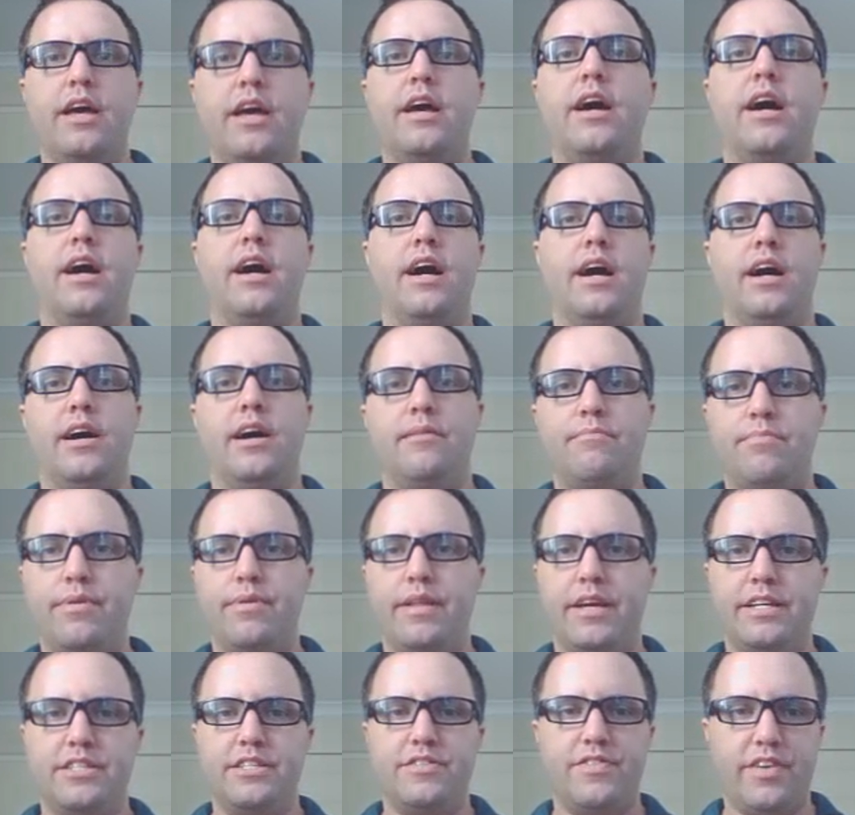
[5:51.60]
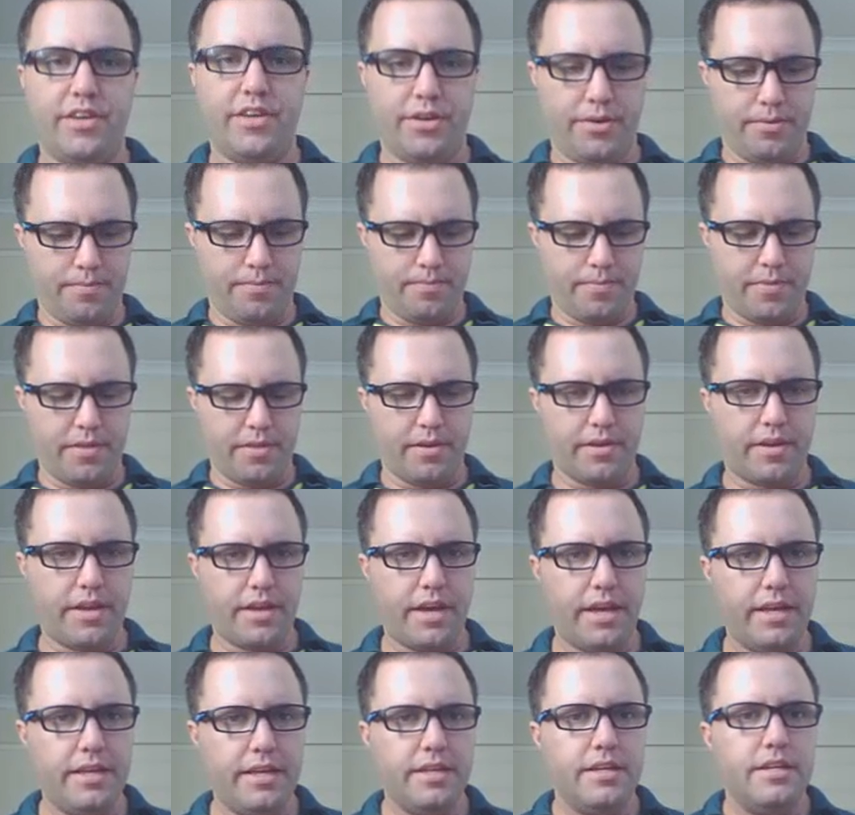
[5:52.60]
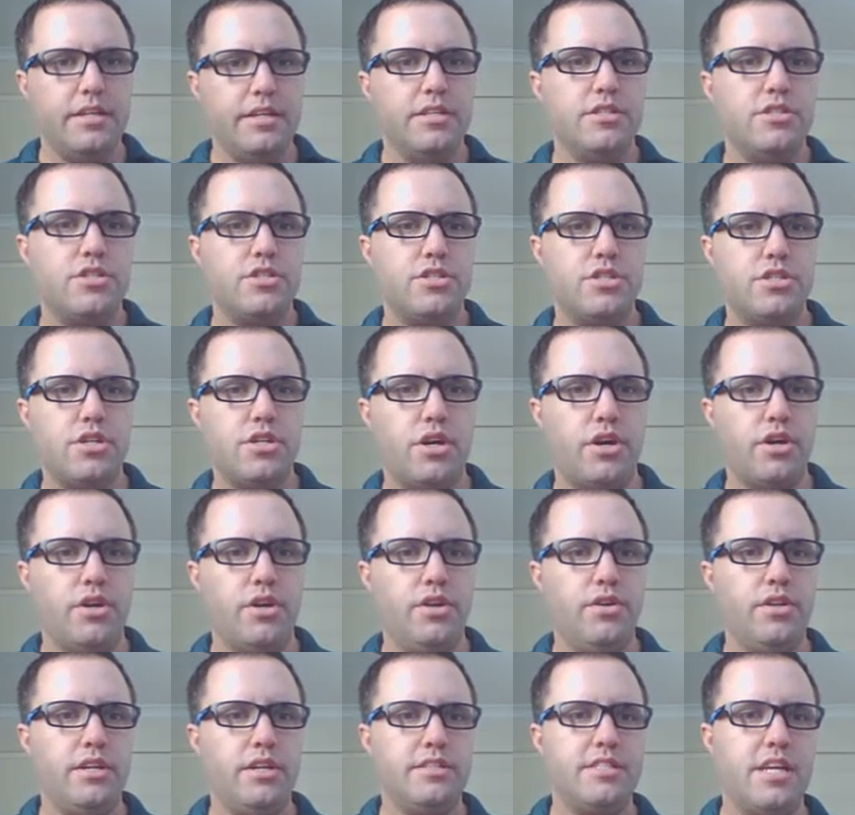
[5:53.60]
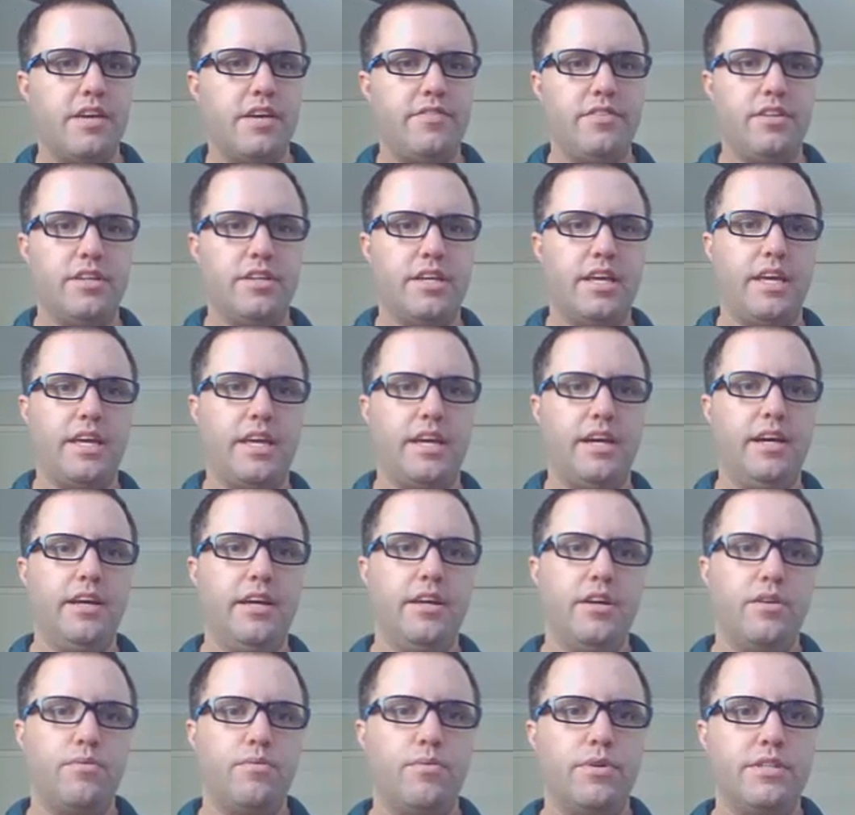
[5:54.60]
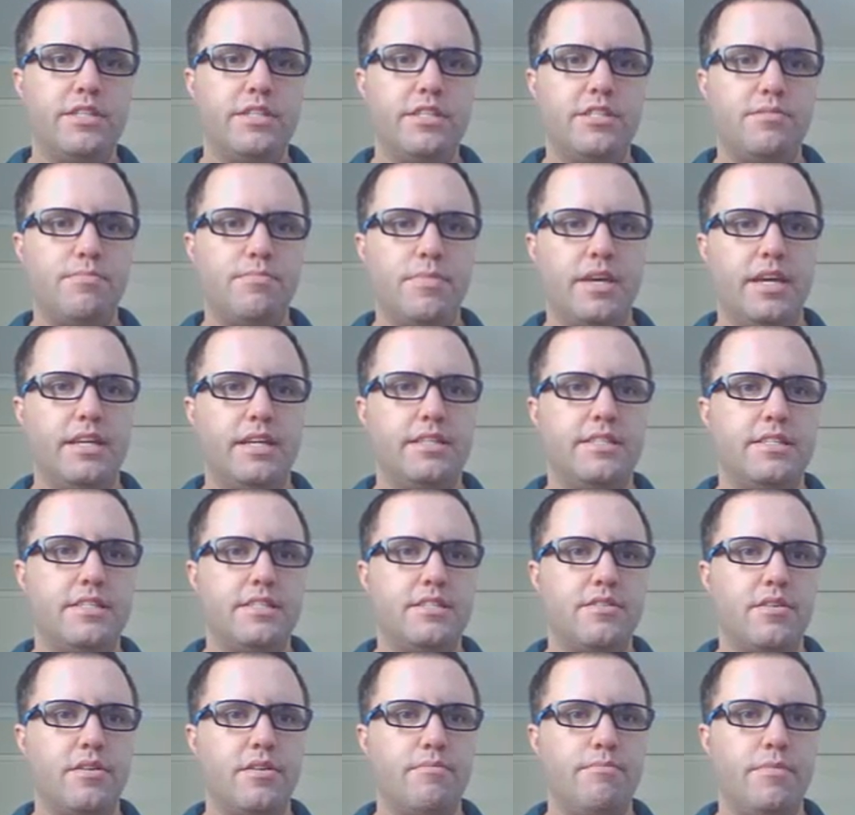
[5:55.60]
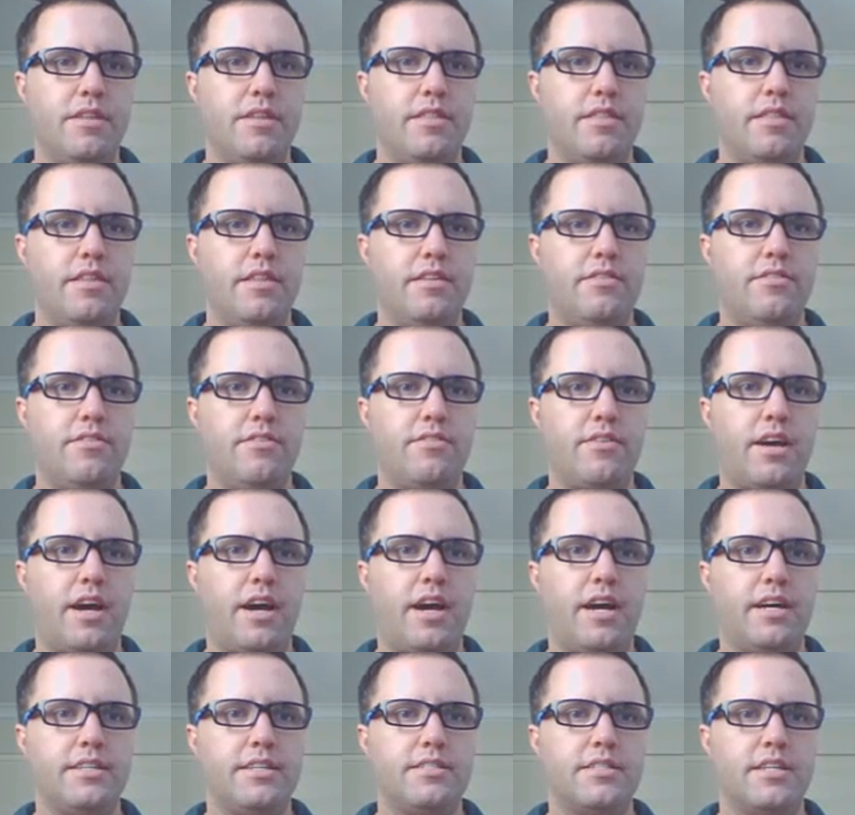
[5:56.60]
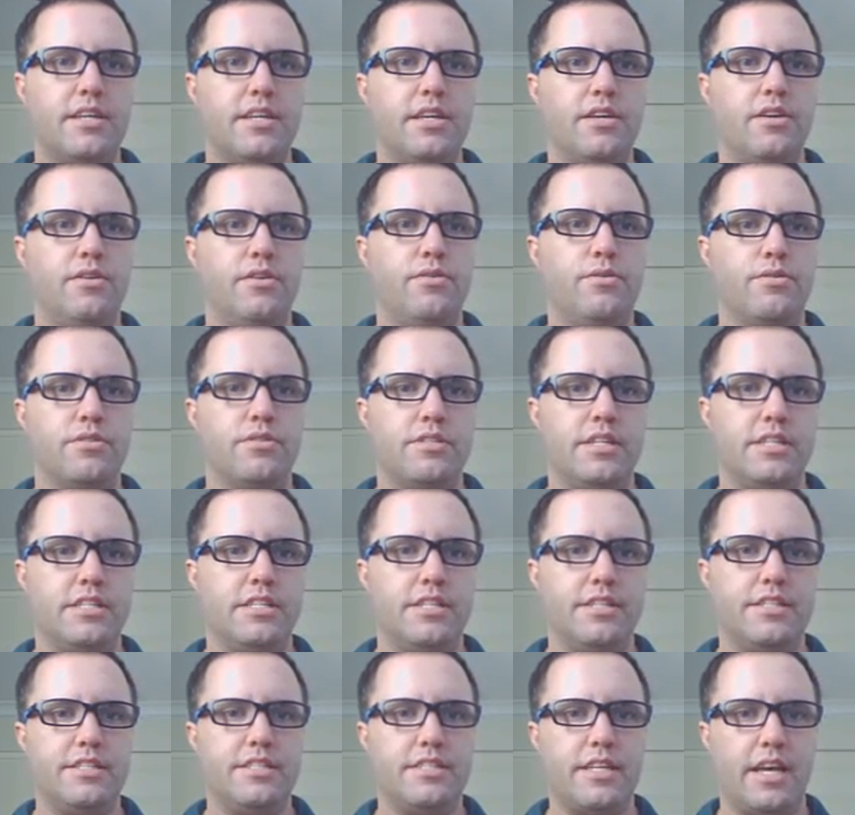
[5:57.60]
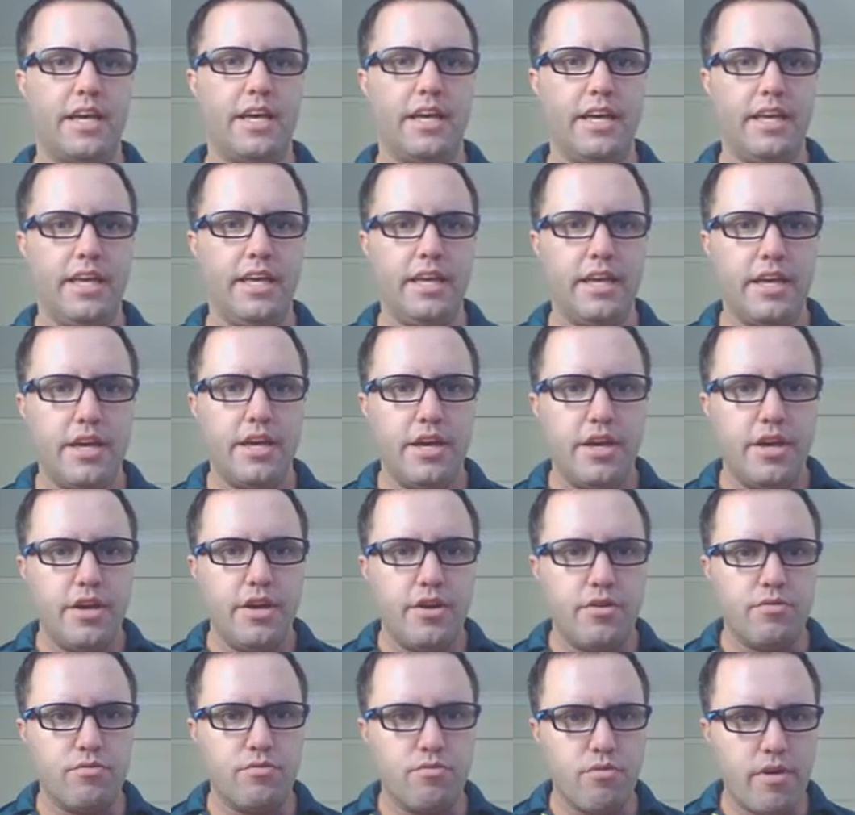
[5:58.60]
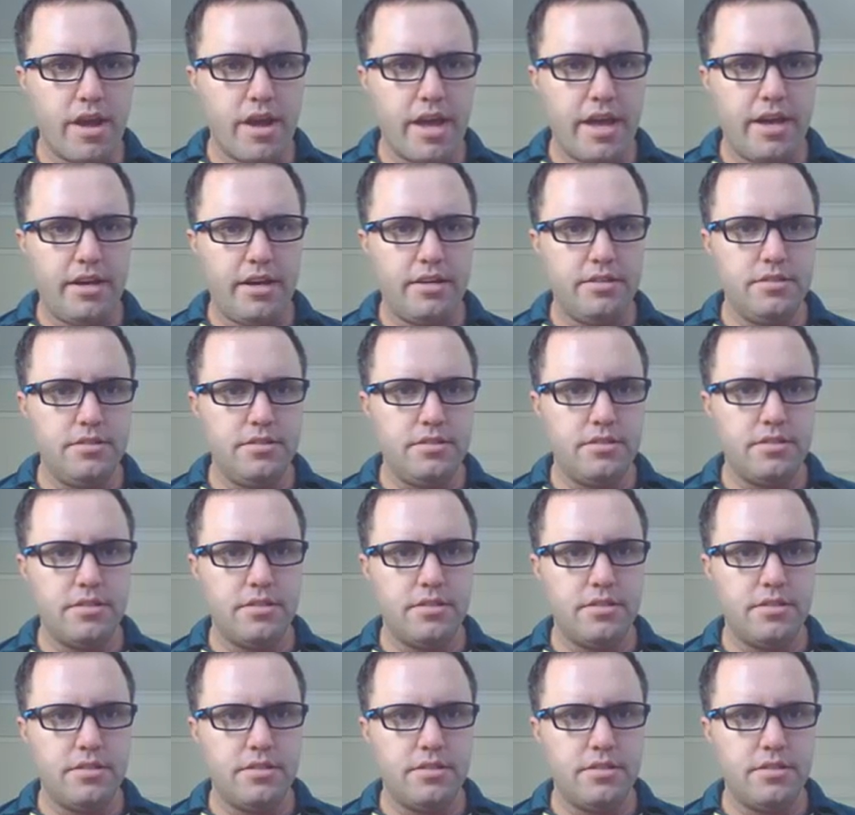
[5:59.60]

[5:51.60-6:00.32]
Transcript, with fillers: uh, place value. Okay, so let's have a look here. What this means is that this is asking you, or essentially saying, round